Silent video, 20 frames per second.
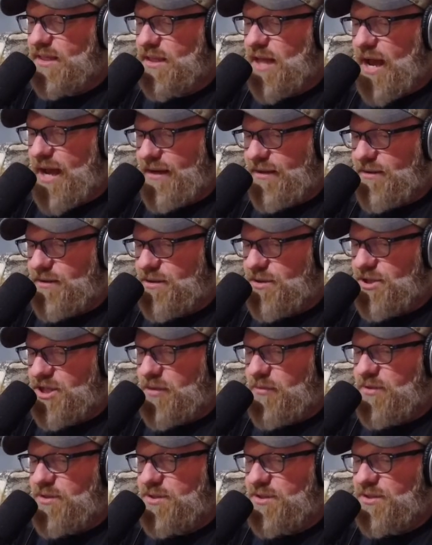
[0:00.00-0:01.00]
liked. She
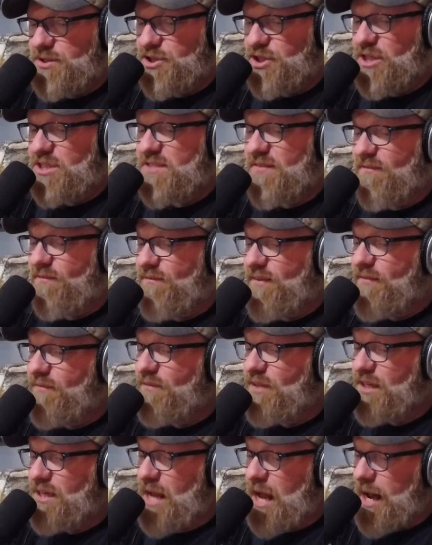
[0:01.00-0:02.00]
was just
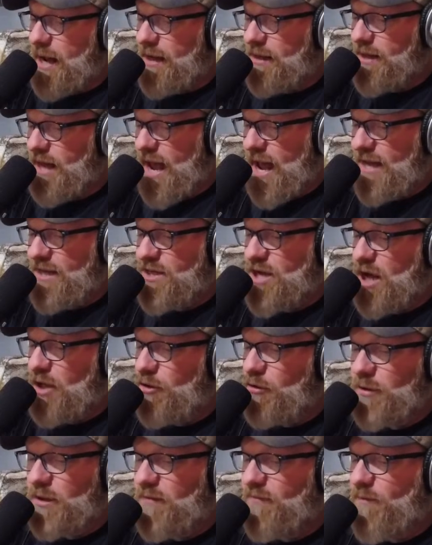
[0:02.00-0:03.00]
59 and not
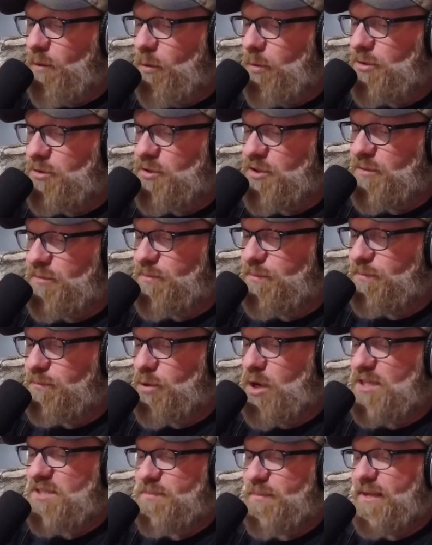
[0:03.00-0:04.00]
looking forward to the
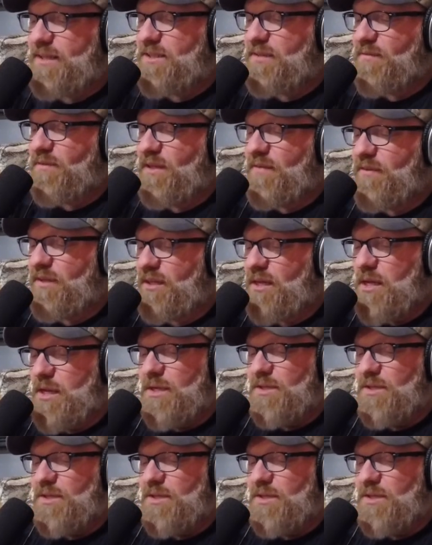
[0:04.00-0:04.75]
prospect of living